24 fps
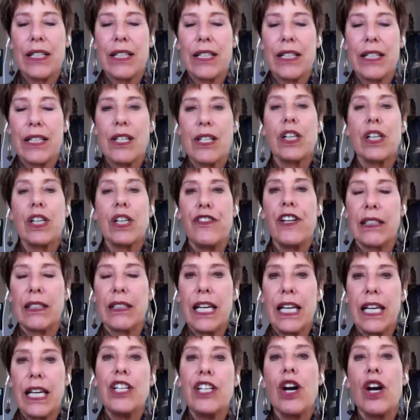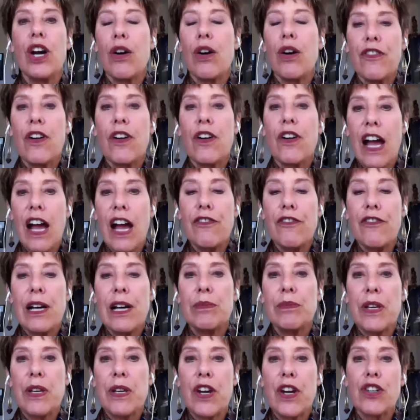It's really fun. And, you know, I have
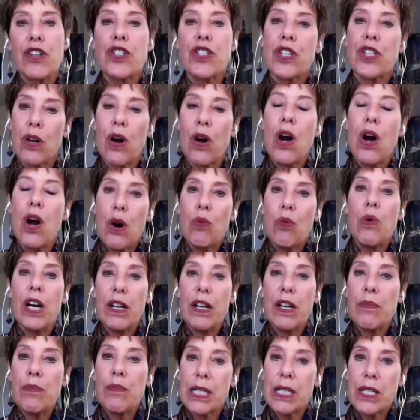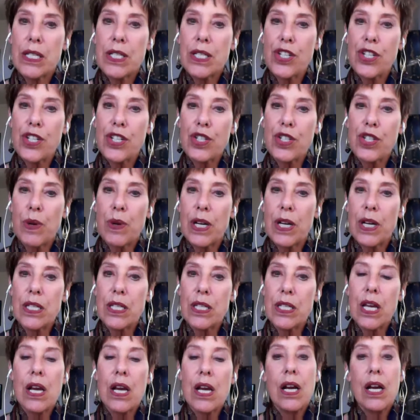family there. So one of my decisions was
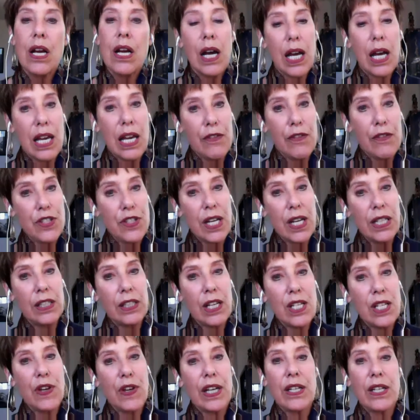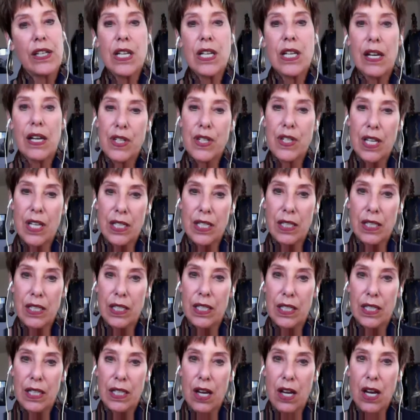I have a son in Las Vegas and I have a son
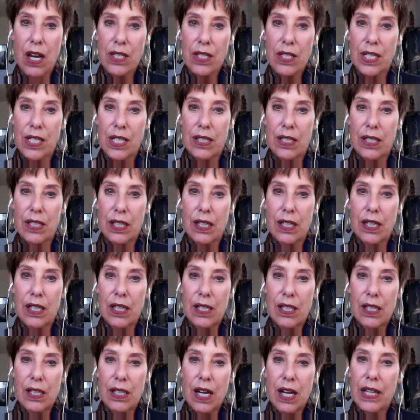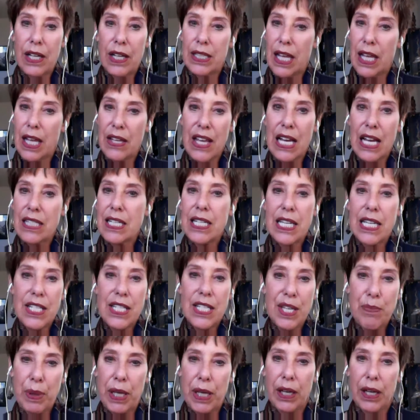in Austin. All right. Now, that's an
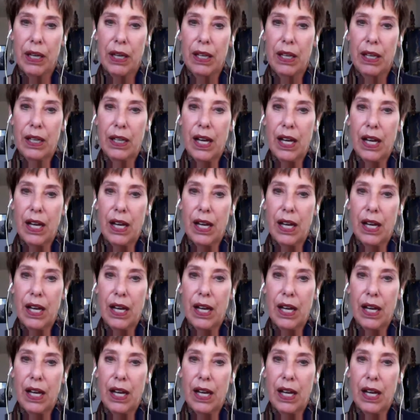easy pick.